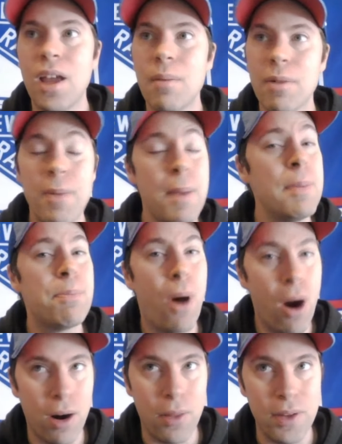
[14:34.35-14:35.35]
but maybe
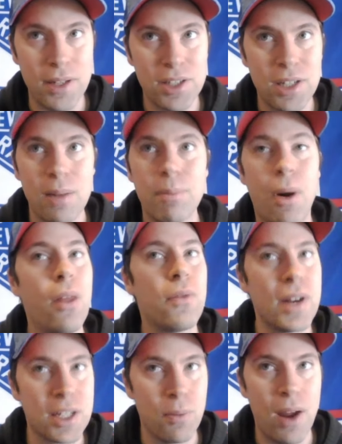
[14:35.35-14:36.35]
part of this, part of the
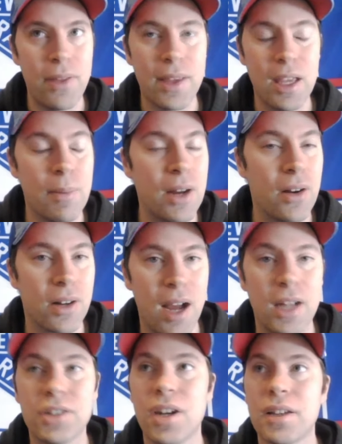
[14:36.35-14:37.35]
reason why they get him under
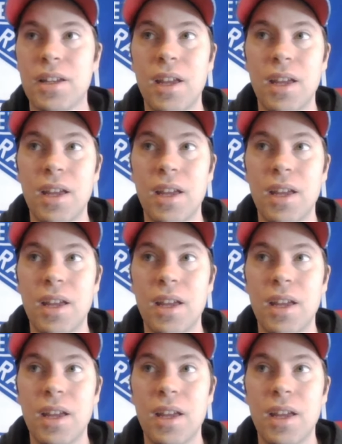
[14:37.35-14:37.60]
contract,